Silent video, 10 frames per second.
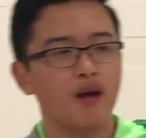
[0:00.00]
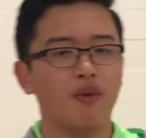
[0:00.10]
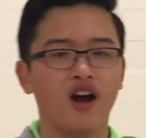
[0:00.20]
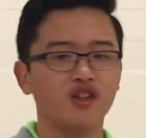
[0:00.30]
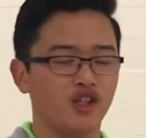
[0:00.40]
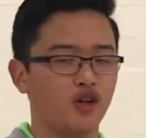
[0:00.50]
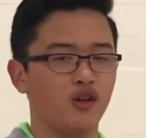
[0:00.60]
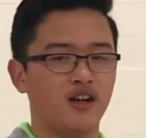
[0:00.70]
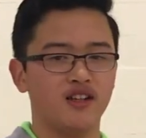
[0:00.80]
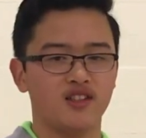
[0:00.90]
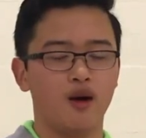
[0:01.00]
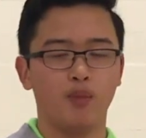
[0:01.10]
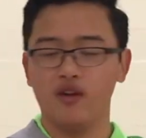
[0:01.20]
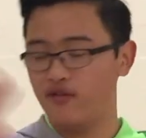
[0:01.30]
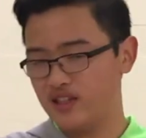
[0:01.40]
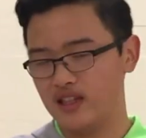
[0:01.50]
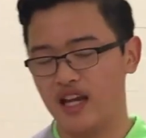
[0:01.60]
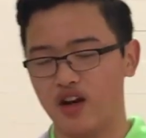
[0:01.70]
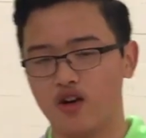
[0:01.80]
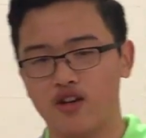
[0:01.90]
But I'll show an example of this
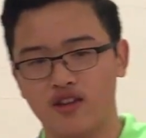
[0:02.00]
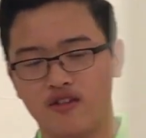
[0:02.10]
later on.